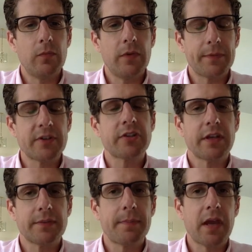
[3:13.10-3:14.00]
especially
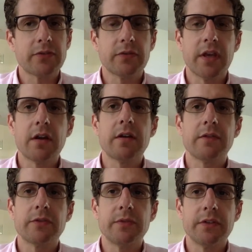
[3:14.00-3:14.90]
as pastoral
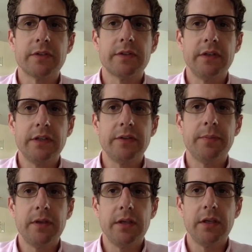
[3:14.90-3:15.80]
caregivers, we just need to
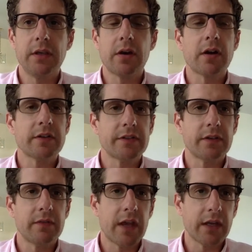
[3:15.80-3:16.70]
be
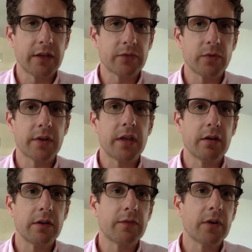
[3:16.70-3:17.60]
cognizant of that as we're
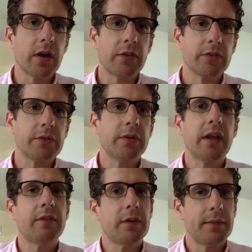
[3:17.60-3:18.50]
caring for others who
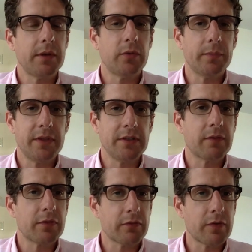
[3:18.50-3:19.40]
inevitably will be
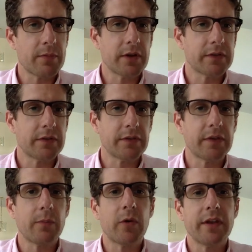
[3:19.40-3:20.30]
different from us in
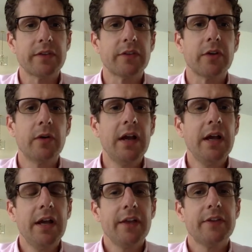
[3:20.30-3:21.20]
some ways. And so
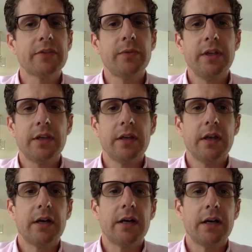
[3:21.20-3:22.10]
this week,
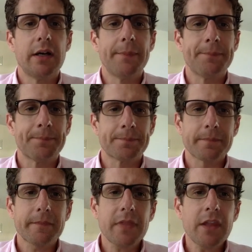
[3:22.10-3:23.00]

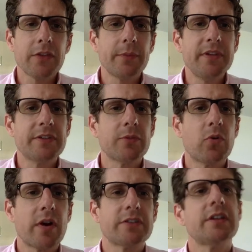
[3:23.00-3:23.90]
there'll be some
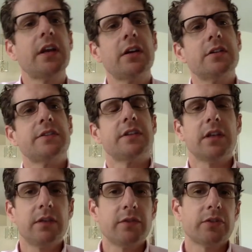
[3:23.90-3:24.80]
questionnaires and
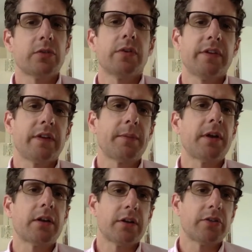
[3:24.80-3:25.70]
inventories that I'm
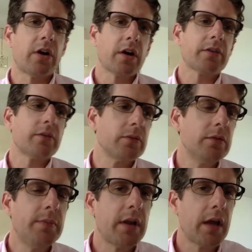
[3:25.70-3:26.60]
not going to talk
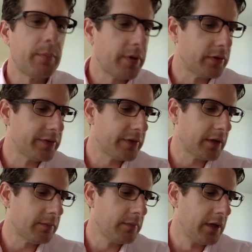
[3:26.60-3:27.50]
through, but I'll post
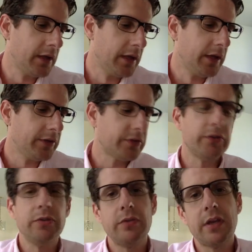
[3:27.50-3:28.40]
them so
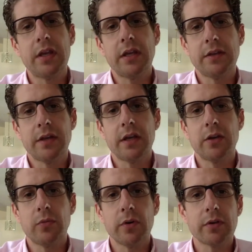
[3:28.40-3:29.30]
you can kind
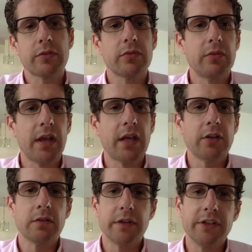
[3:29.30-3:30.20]
of work through at
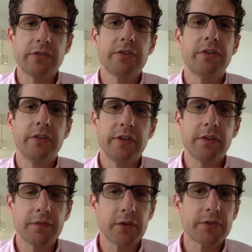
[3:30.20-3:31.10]
your leisure. So you see the
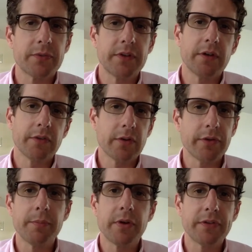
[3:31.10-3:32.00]
first one there is called
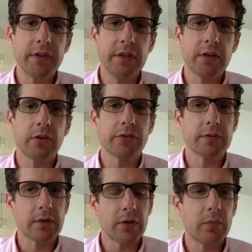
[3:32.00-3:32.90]
the
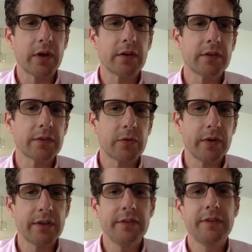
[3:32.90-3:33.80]
Multicultural Awareness
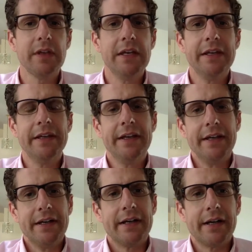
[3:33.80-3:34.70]
Quiz.
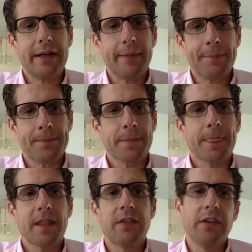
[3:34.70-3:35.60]
And
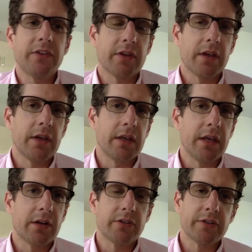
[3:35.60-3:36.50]
these,
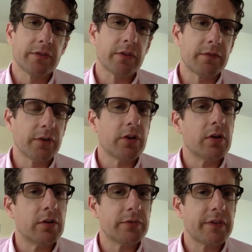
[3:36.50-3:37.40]
again, are just sort of for your
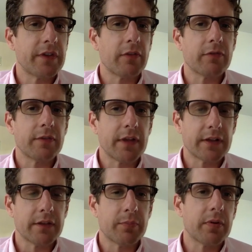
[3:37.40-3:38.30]
own
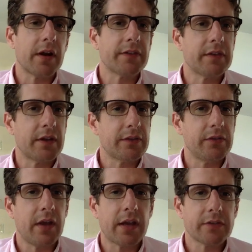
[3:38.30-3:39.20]
self-reflective process.
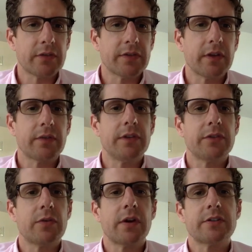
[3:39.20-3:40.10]
You ask yourself
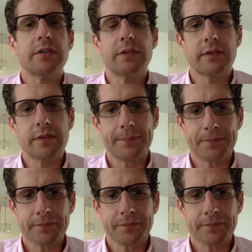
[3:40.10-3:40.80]
these questions.